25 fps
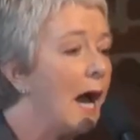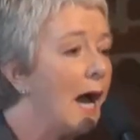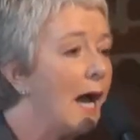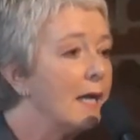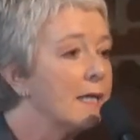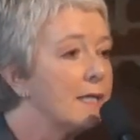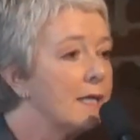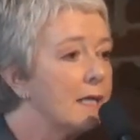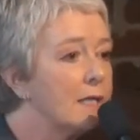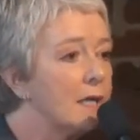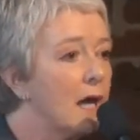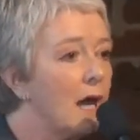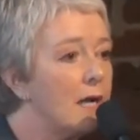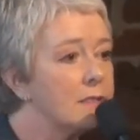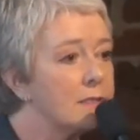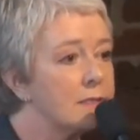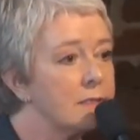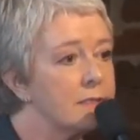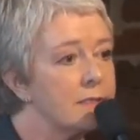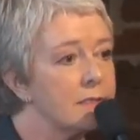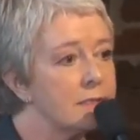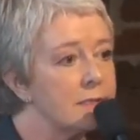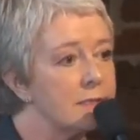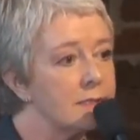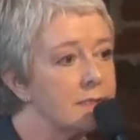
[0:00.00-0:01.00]
I cannot
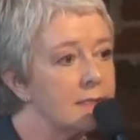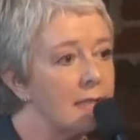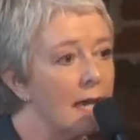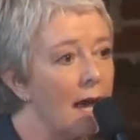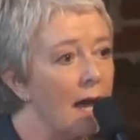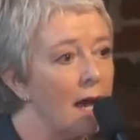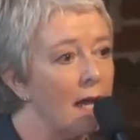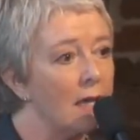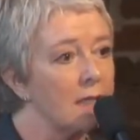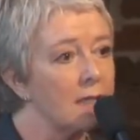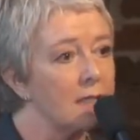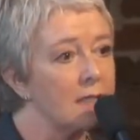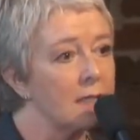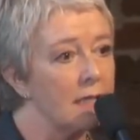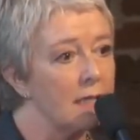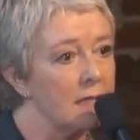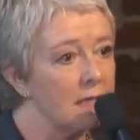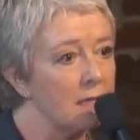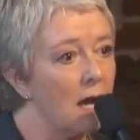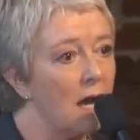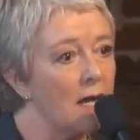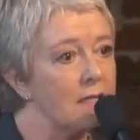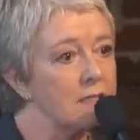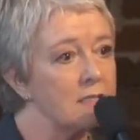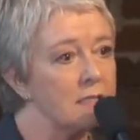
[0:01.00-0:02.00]
sit silent and
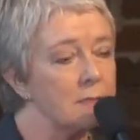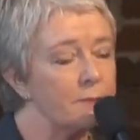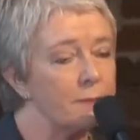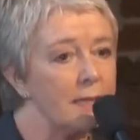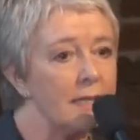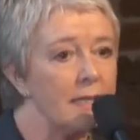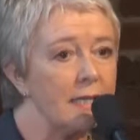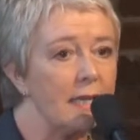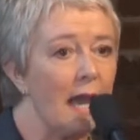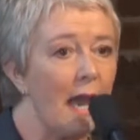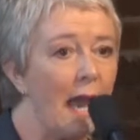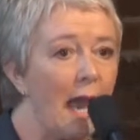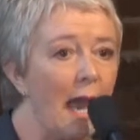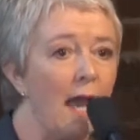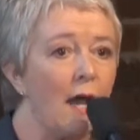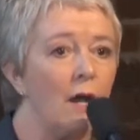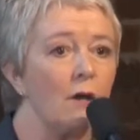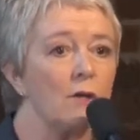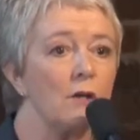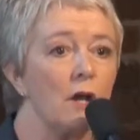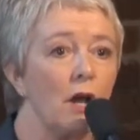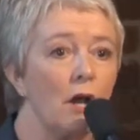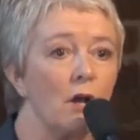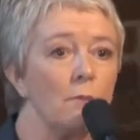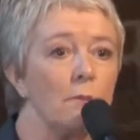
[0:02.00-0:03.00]
not speak
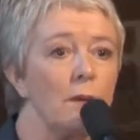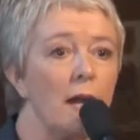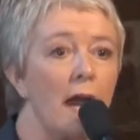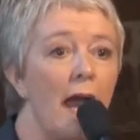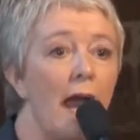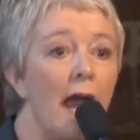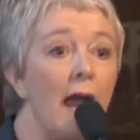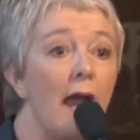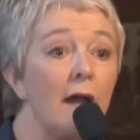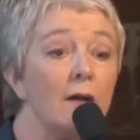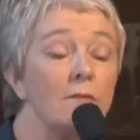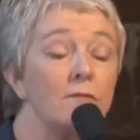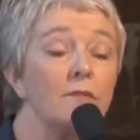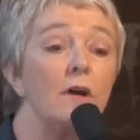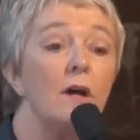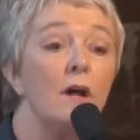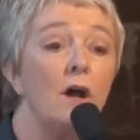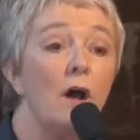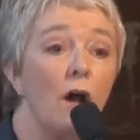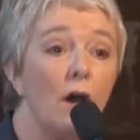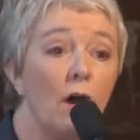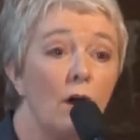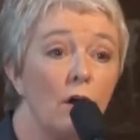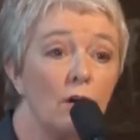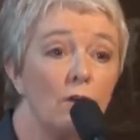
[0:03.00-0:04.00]
out on behalf
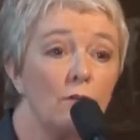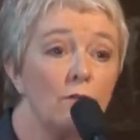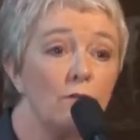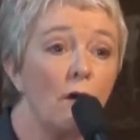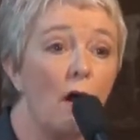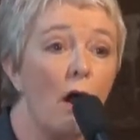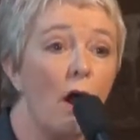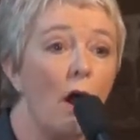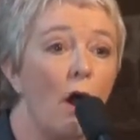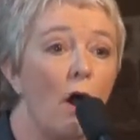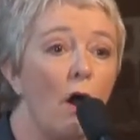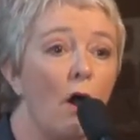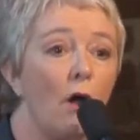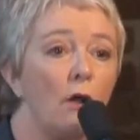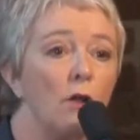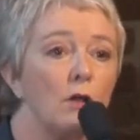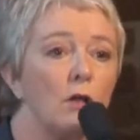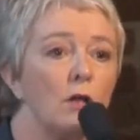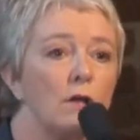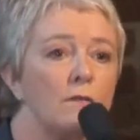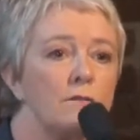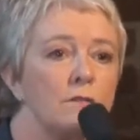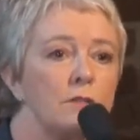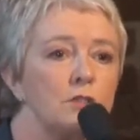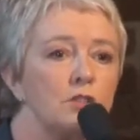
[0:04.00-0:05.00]
of all
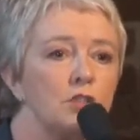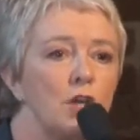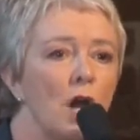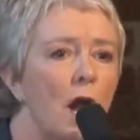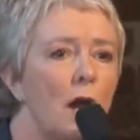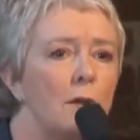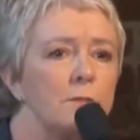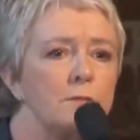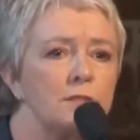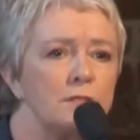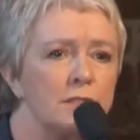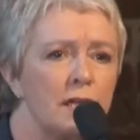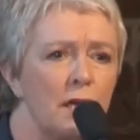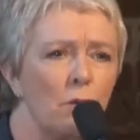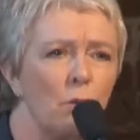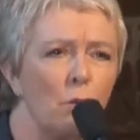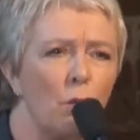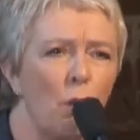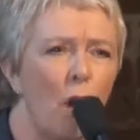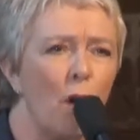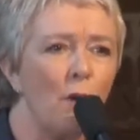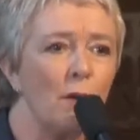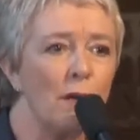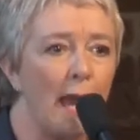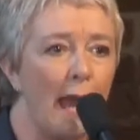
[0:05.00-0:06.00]
of the jobs that
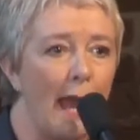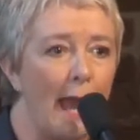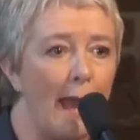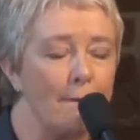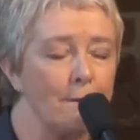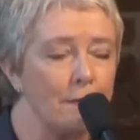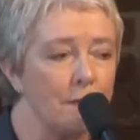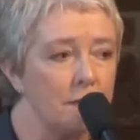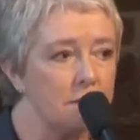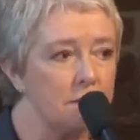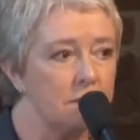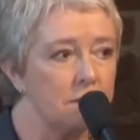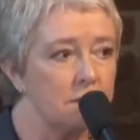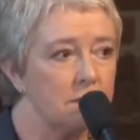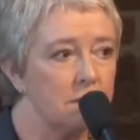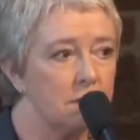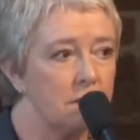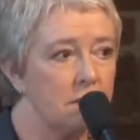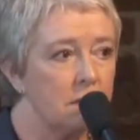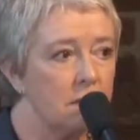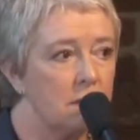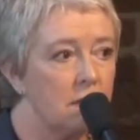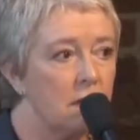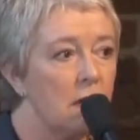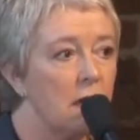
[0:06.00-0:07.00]
won't happen,
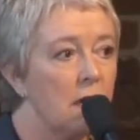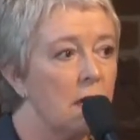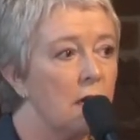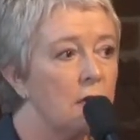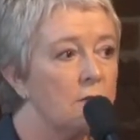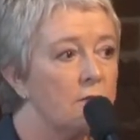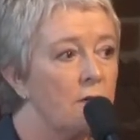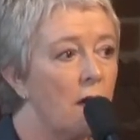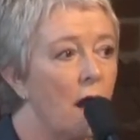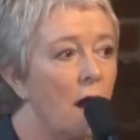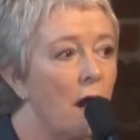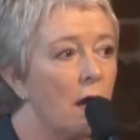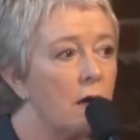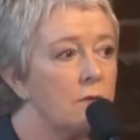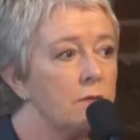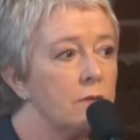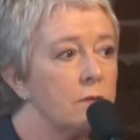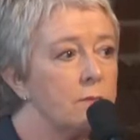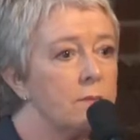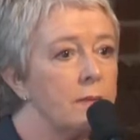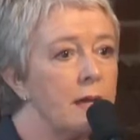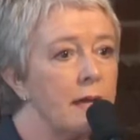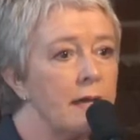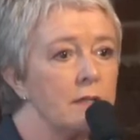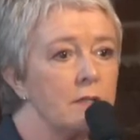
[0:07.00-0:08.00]
of all of
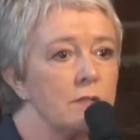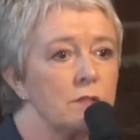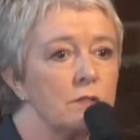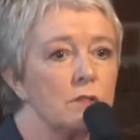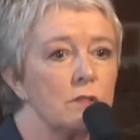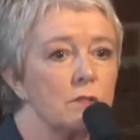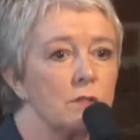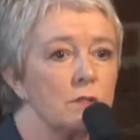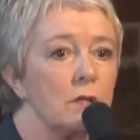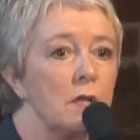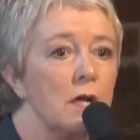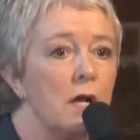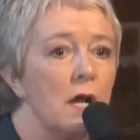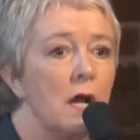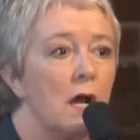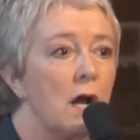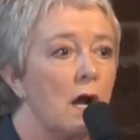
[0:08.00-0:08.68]
the medical